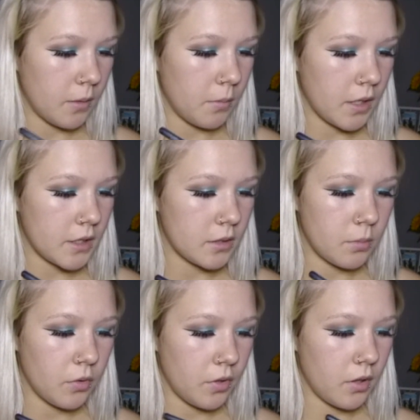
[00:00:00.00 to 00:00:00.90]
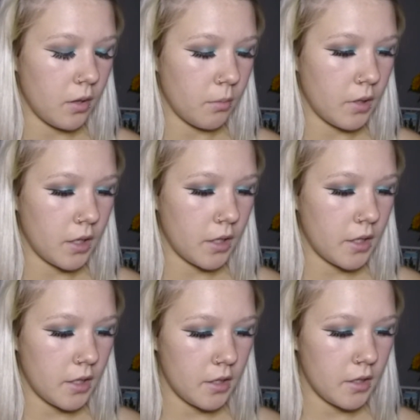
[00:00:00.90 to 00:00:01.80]
to mix both of them
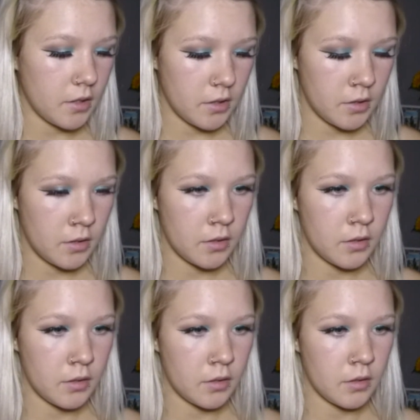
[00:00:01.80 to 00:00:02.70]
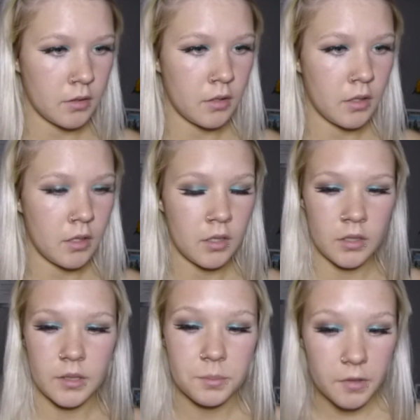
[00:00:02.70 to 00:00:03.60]
again
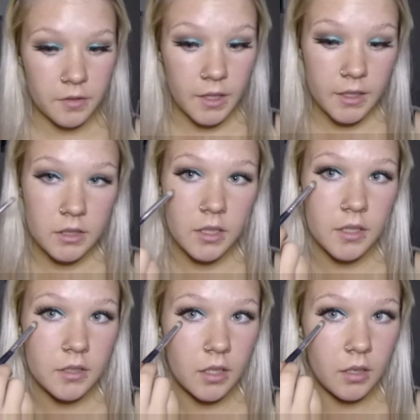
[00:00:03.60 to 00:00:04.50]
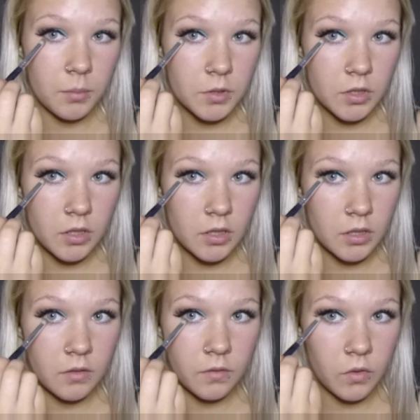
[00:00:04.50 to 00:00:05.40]
to pop the excess, and I'm just going to
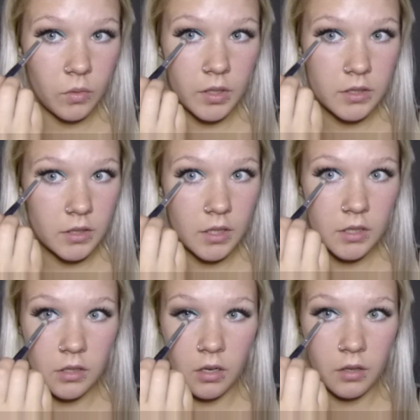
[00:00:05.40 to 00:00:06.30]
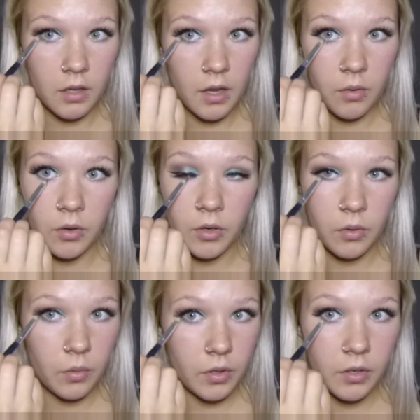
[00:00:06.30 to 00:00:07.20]
focus this on the outer
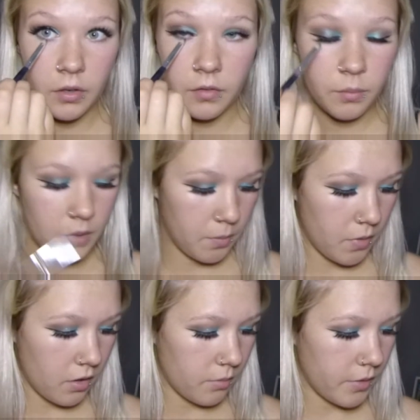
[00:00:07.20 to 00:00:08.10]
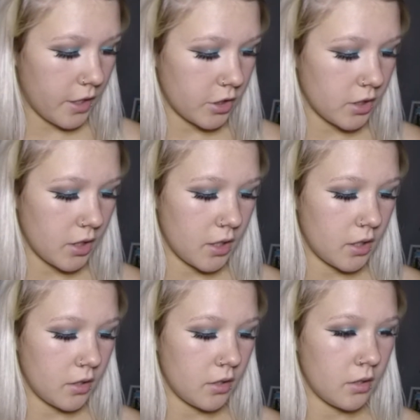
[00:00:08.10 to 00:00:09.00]
corner of my bottom lash line.